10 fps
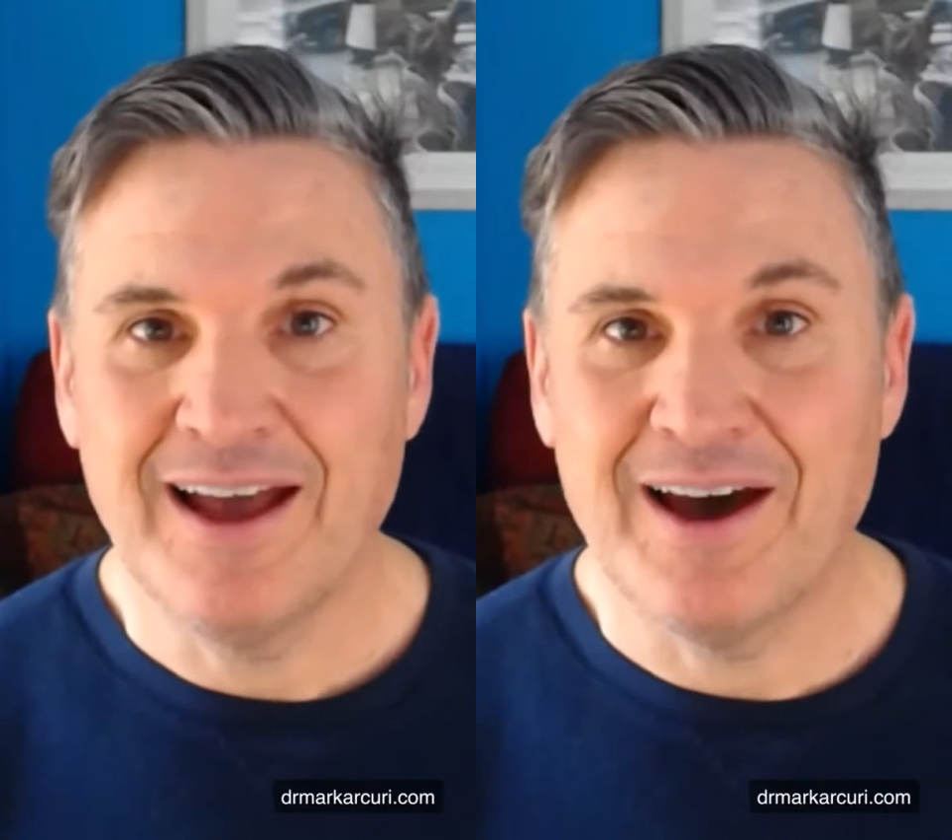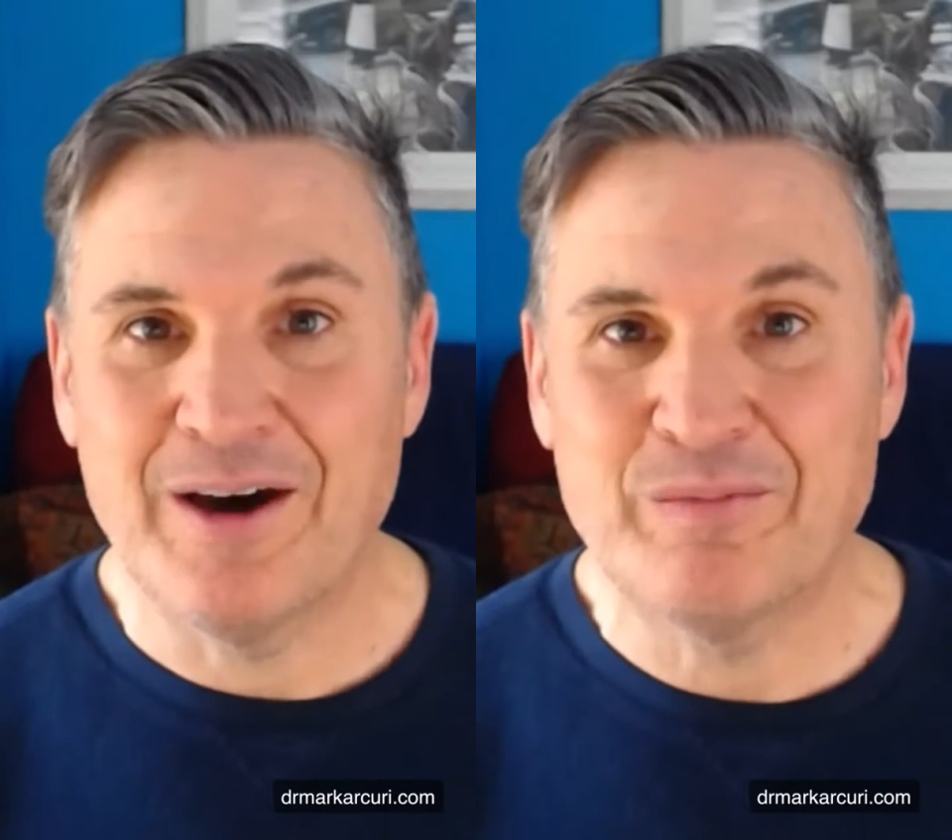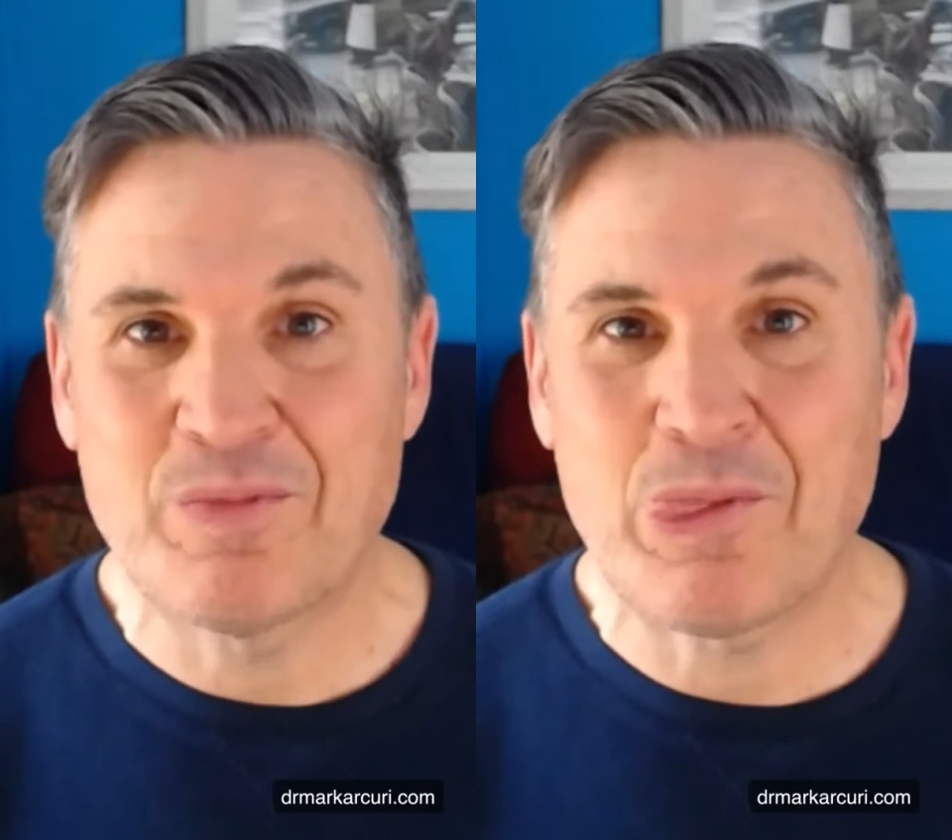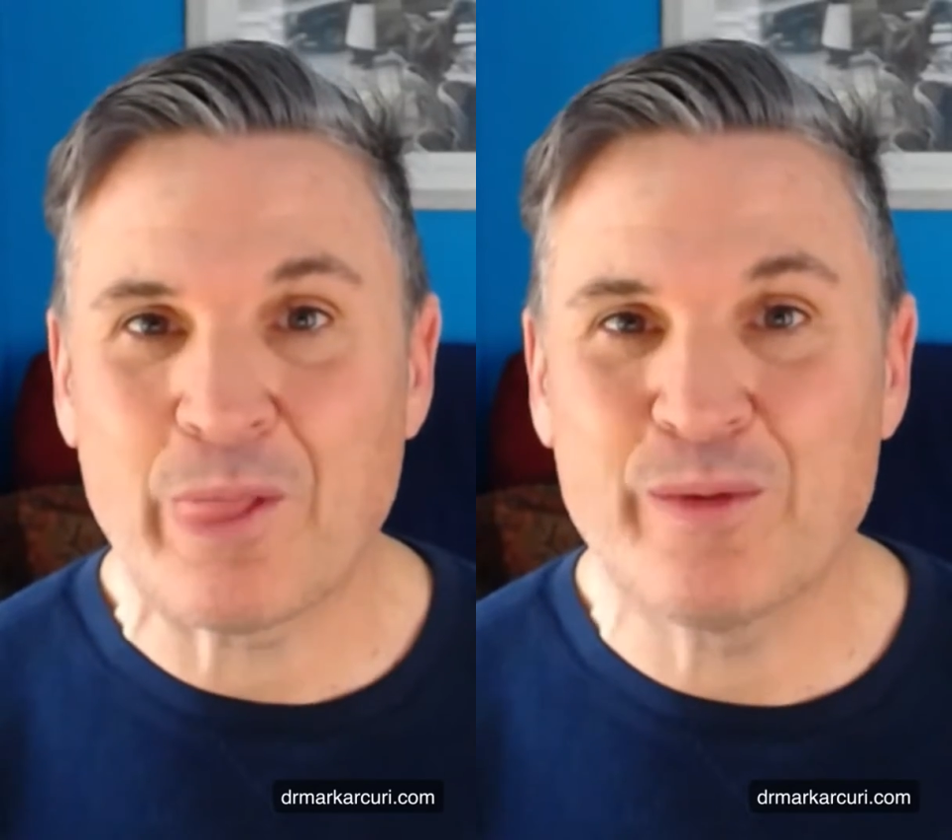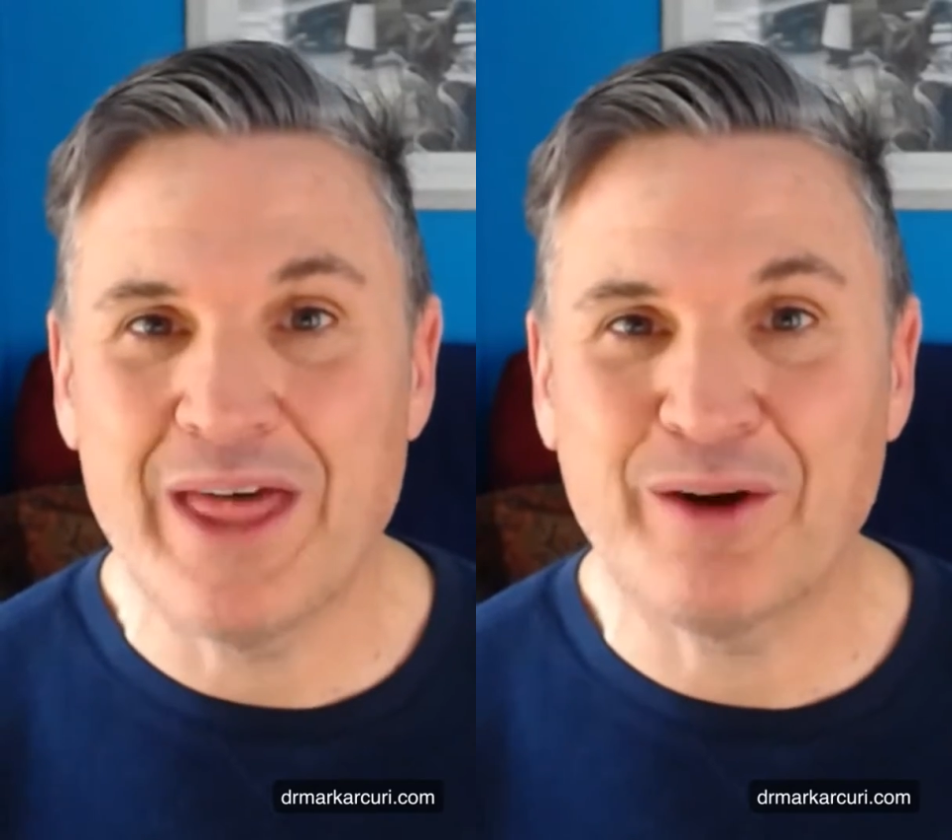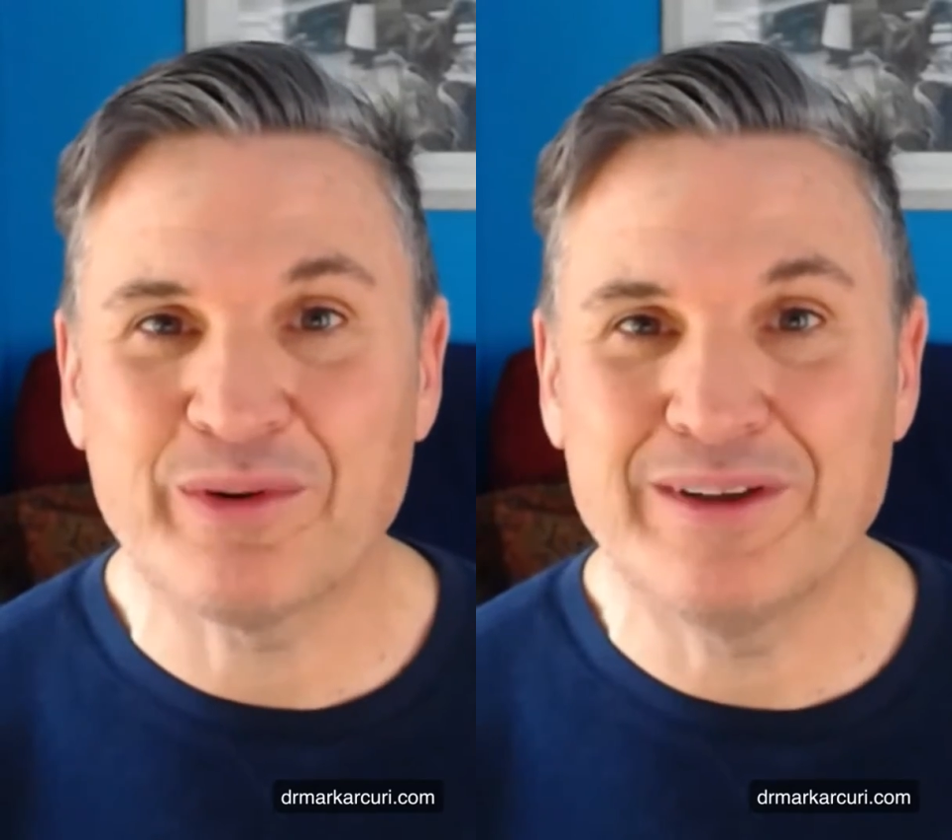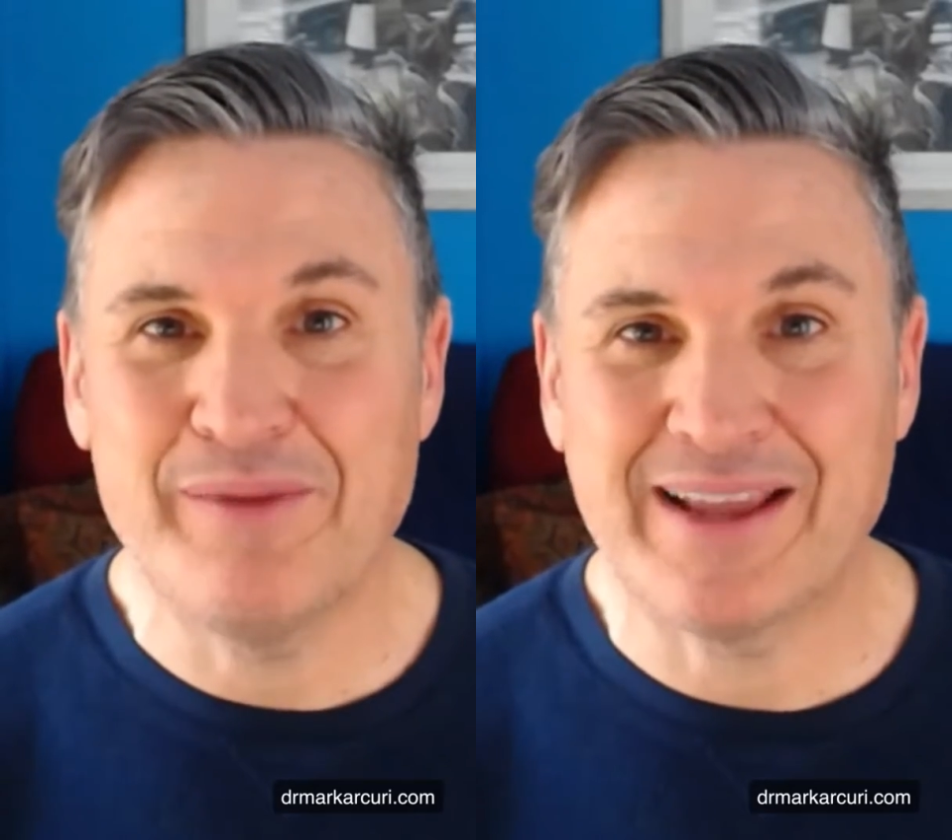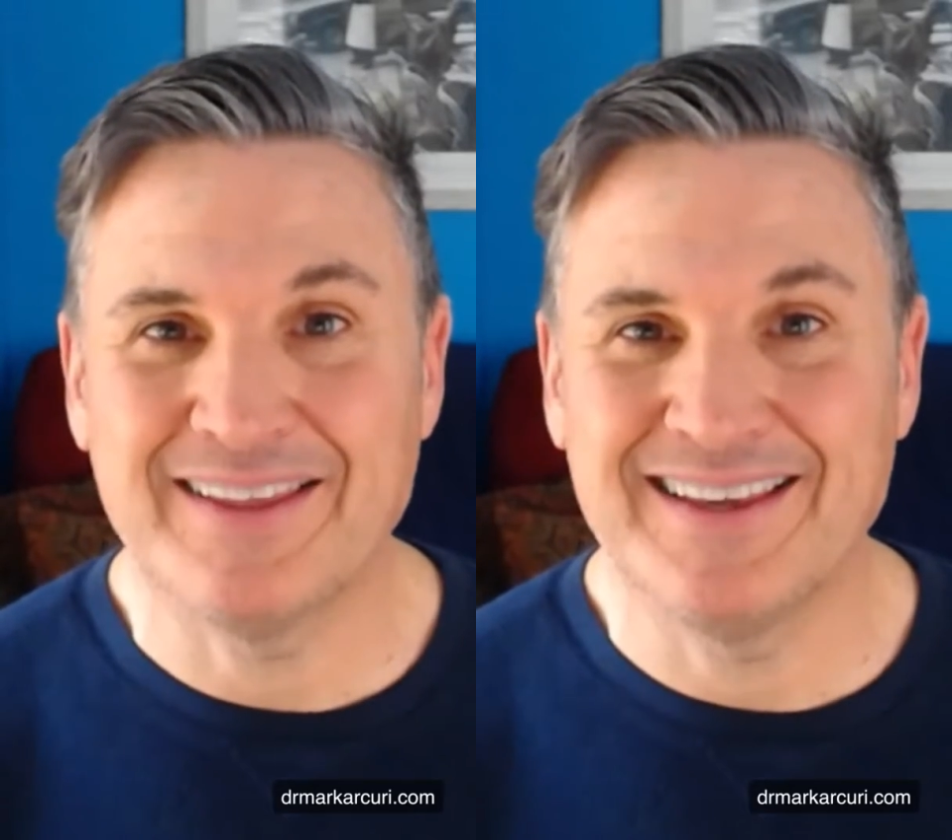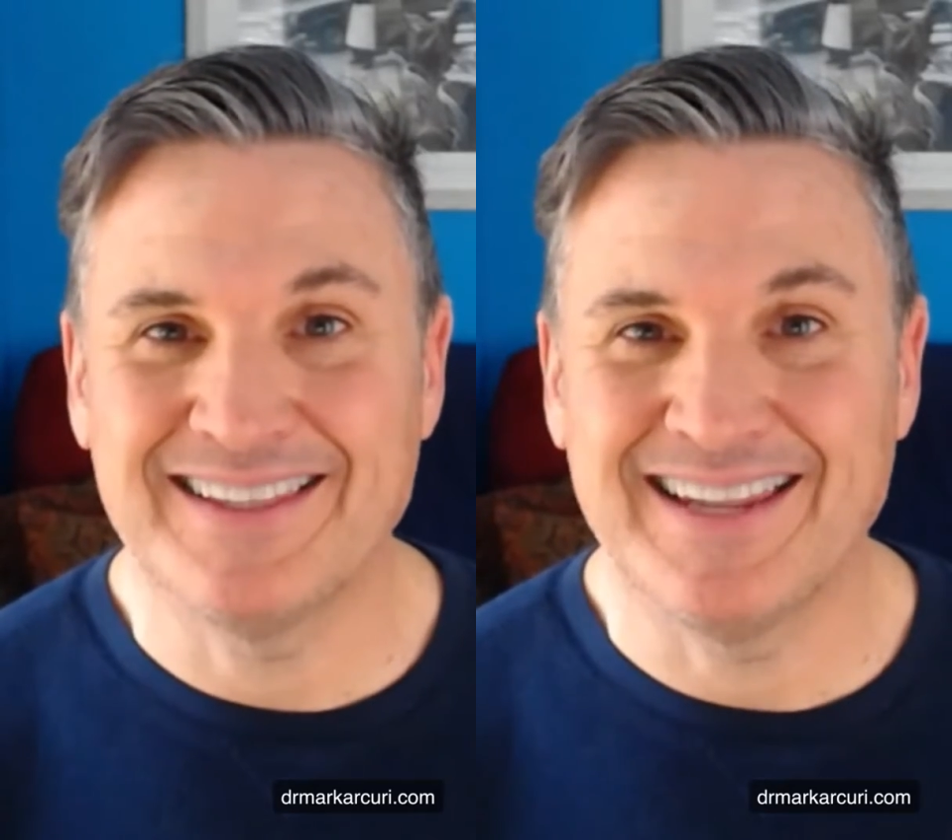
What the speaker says: without really making